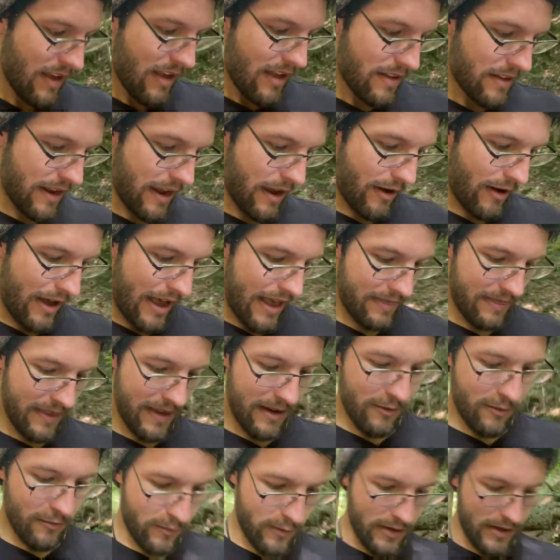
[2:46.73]
I
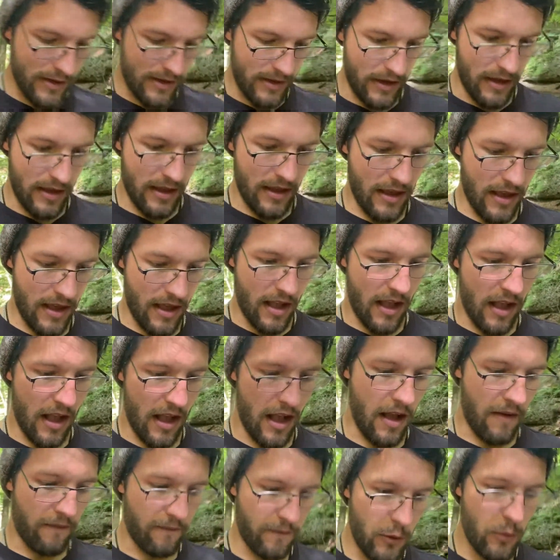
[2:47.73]
think what
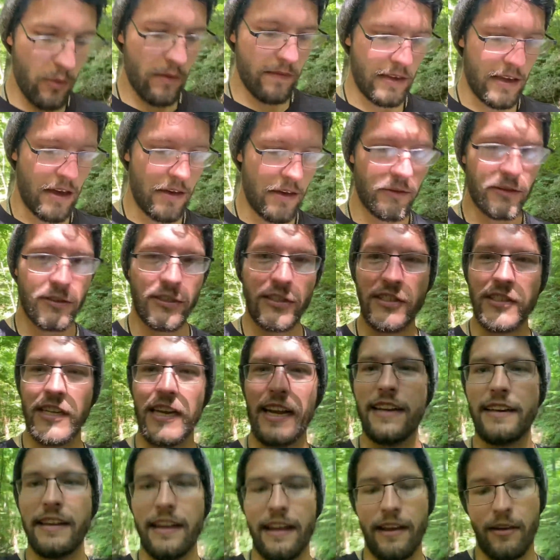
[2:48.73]
a few of the other
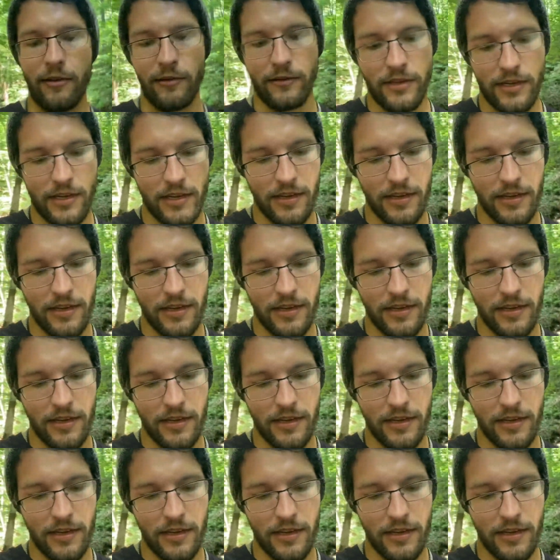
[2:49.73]
standout